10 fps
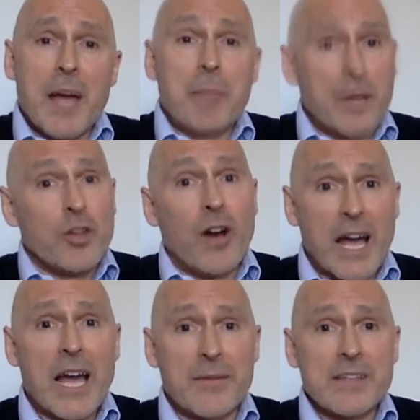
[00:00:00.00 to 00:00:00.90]
but you're
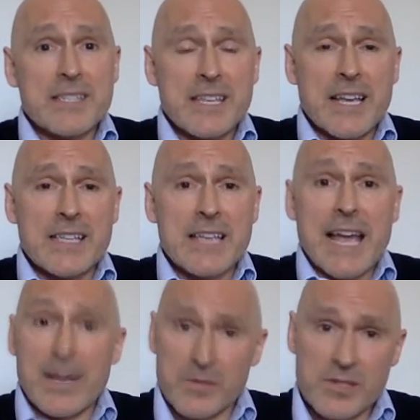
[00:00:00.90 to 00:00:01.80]
having sex
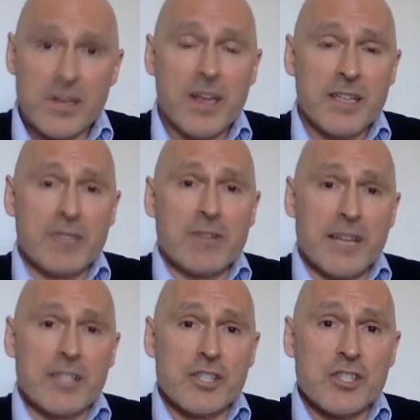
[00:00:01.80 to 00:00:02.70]
outside the
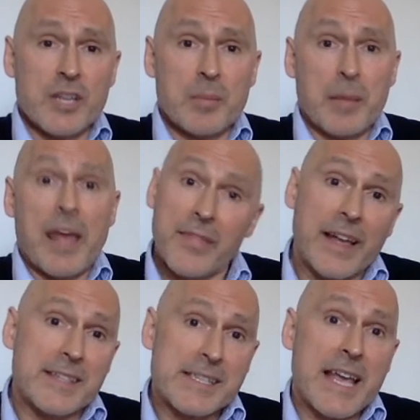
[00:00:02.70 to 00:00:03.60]
relationship, and
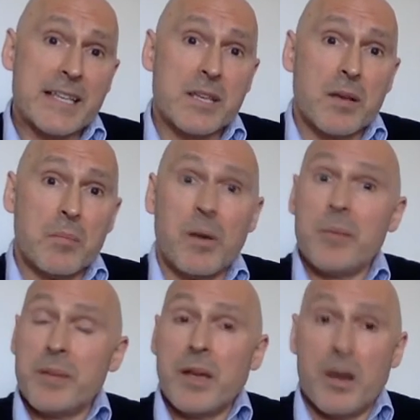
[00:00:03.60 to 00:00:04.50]
that sex might
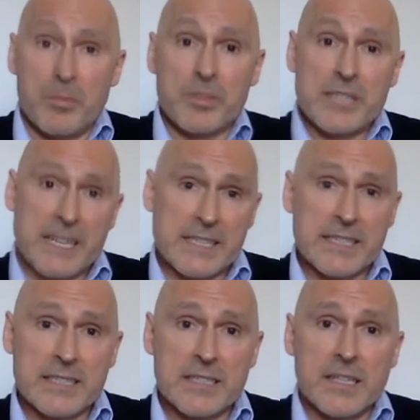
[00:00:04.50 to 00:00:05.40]
be
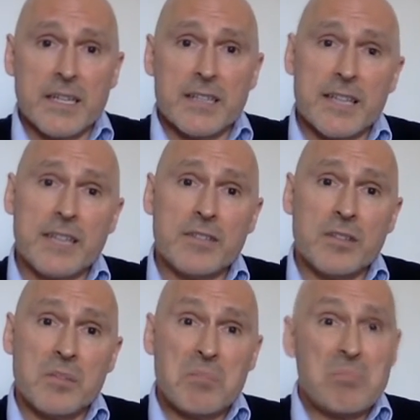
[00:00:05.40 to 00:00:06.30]
unprotected, then
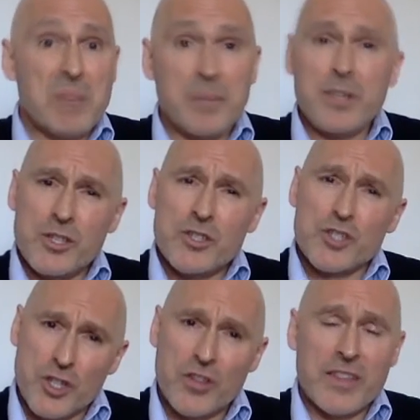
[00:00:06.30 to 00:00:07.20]
maybe you
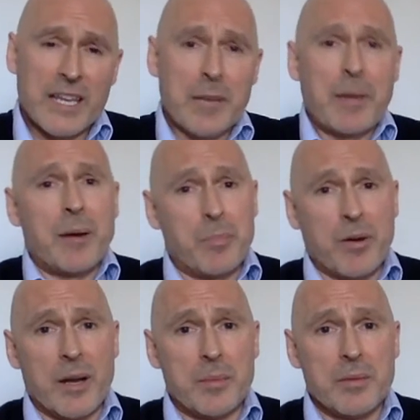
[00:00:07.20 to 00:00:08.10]
should think about PrEP.